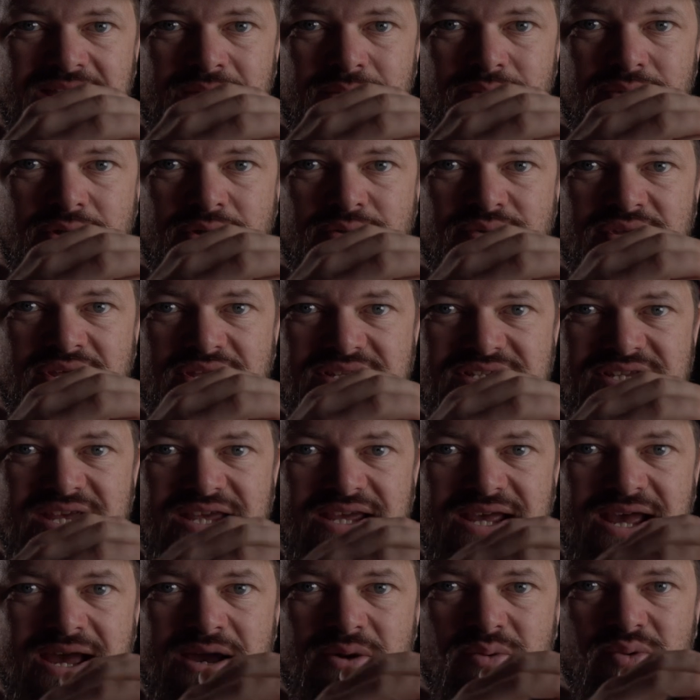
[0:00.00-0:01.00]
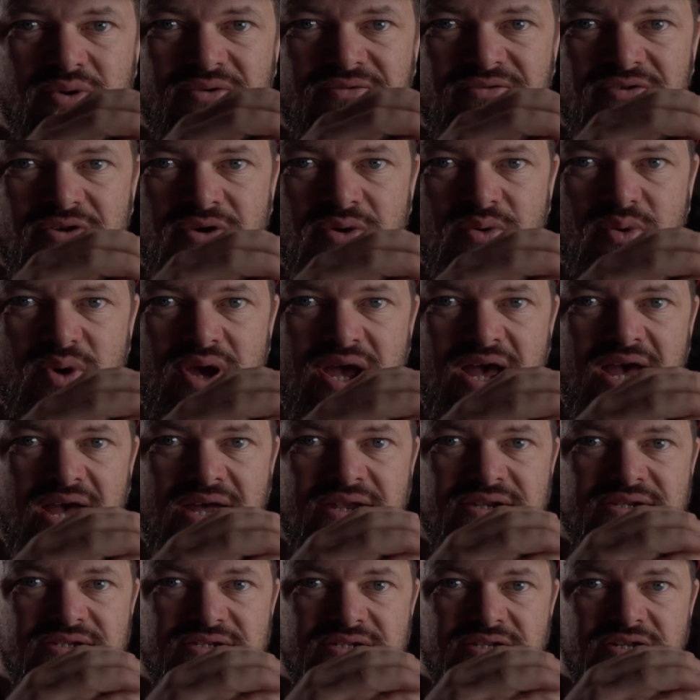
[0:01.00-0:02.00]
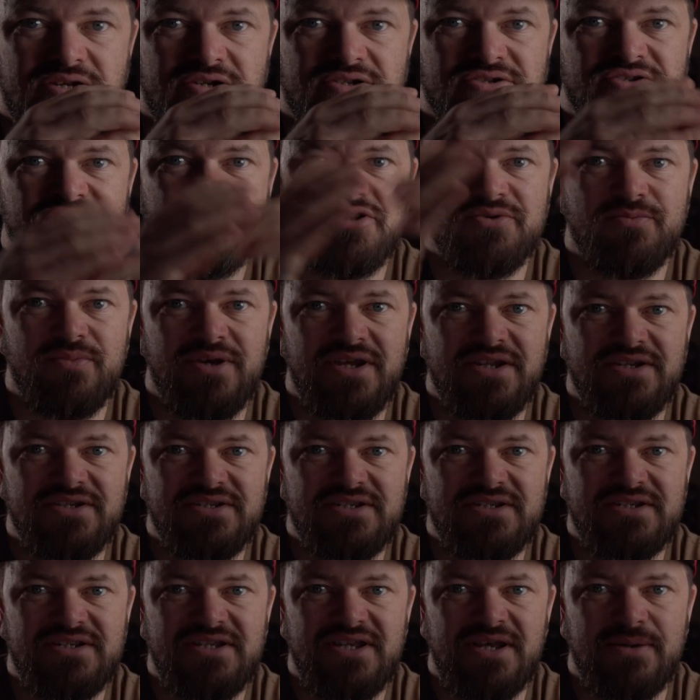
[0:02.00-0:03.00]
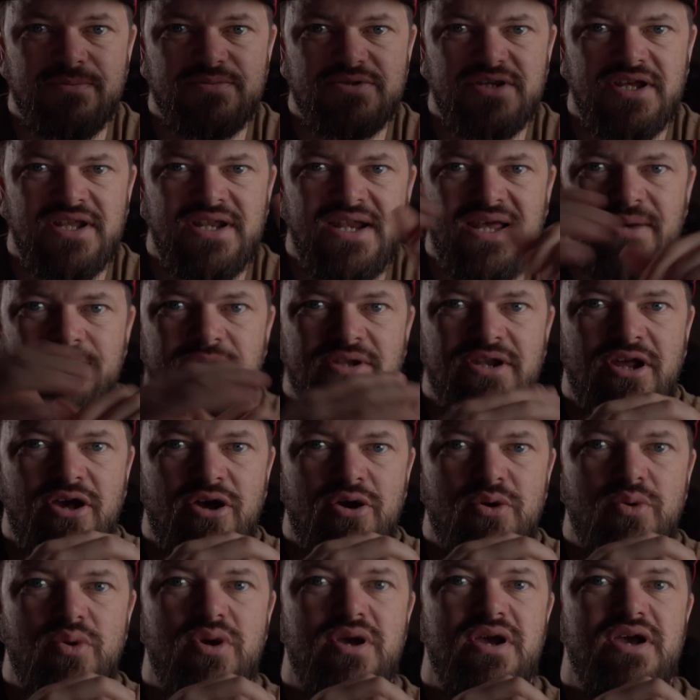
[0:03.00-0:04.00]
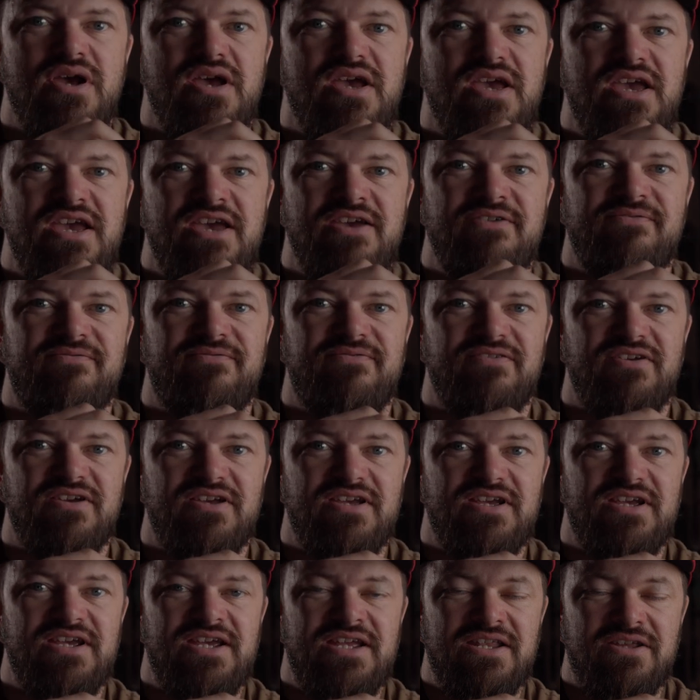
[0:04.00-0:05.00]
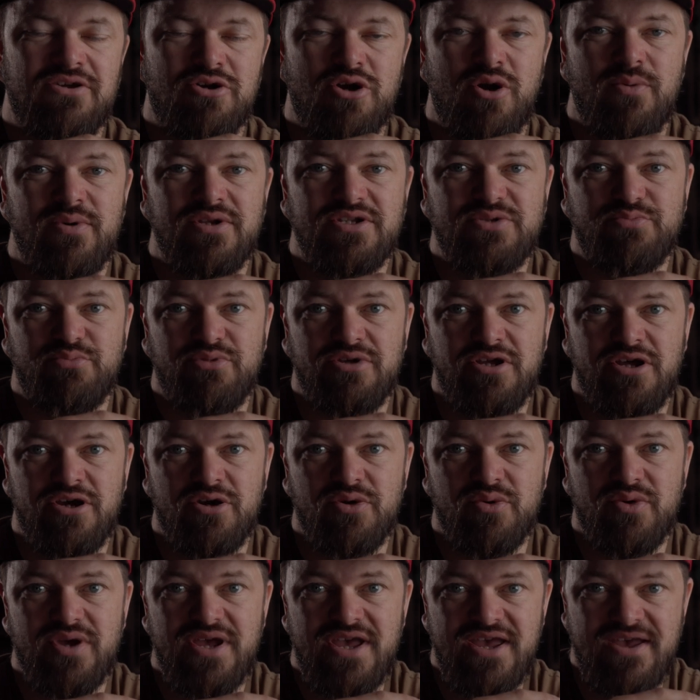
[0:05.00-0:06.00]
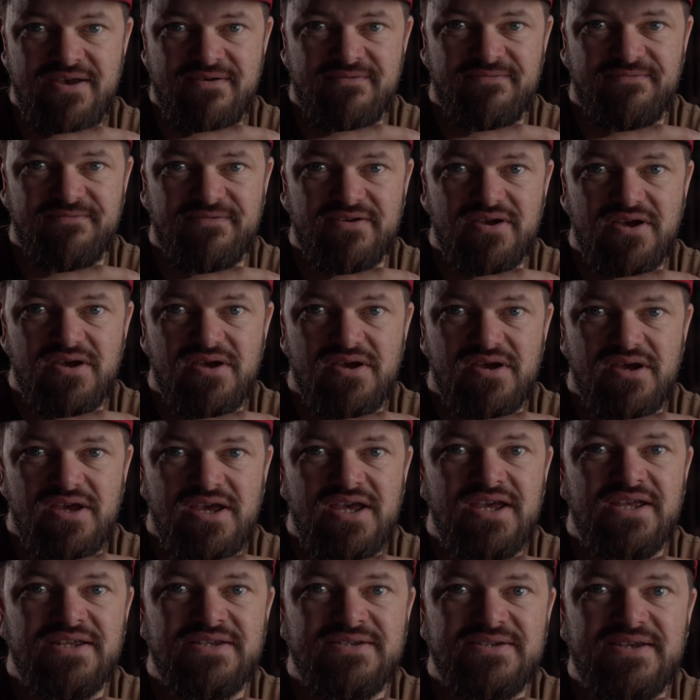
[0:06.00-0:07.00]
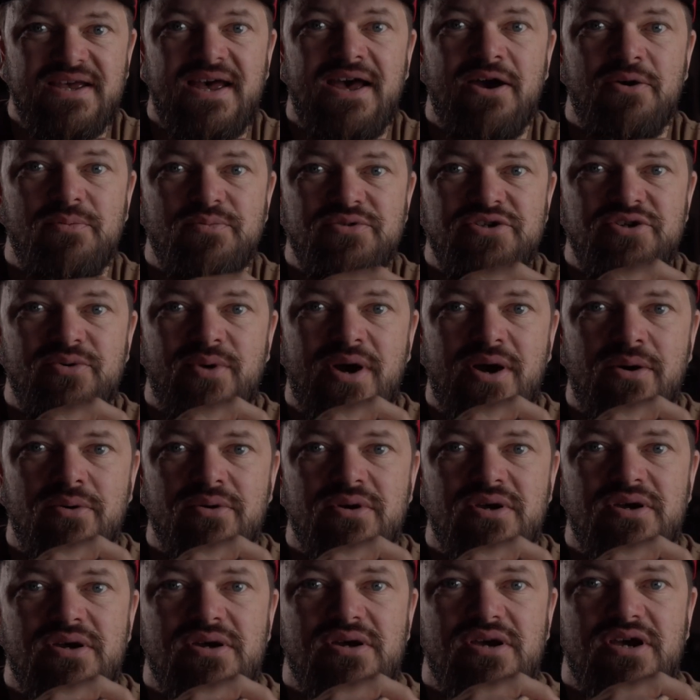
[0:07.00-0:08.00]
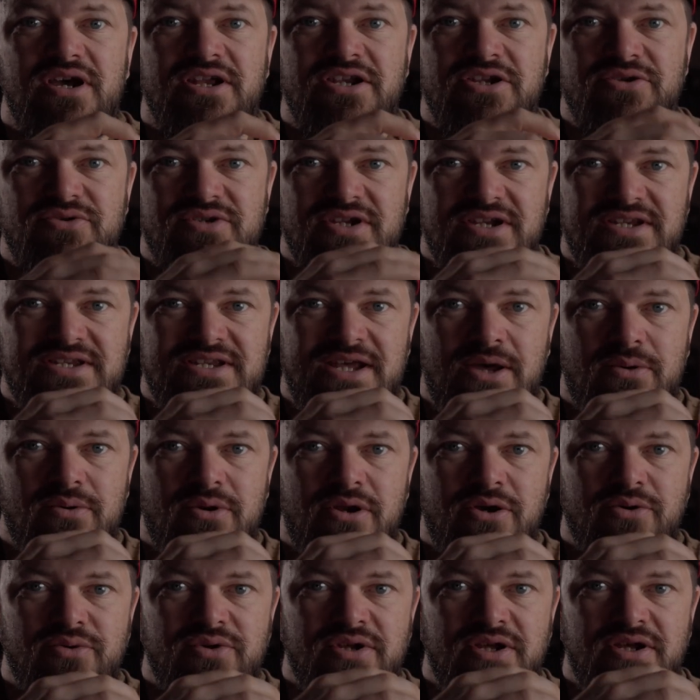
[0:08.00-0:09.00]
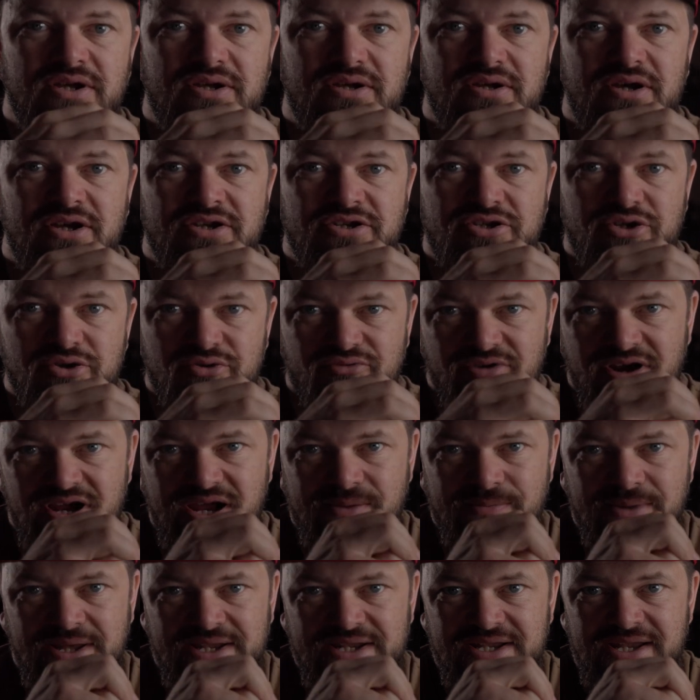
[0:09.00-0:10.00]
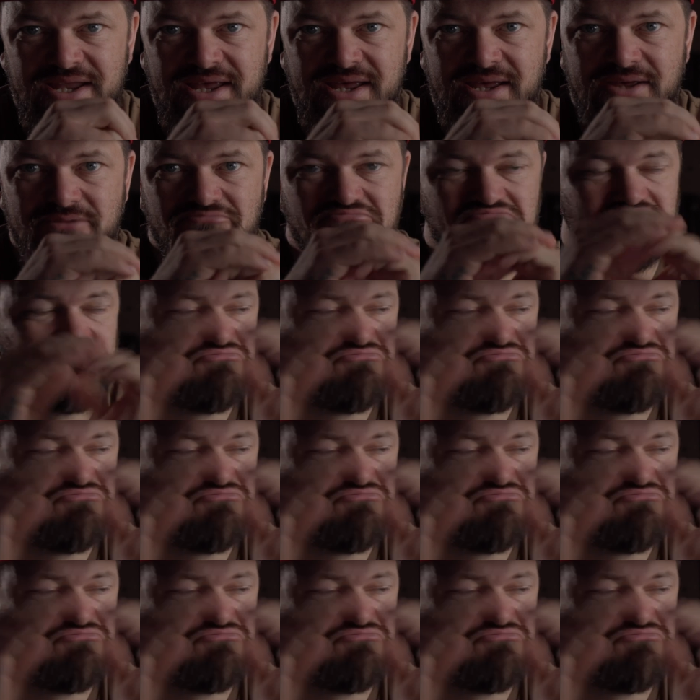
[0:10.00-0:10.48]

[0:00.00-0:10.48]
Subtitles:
download it, take it out with you, and learn some hints and tips. And let me know if in the comments below if it has helped you out and you did download it. I do recommend it,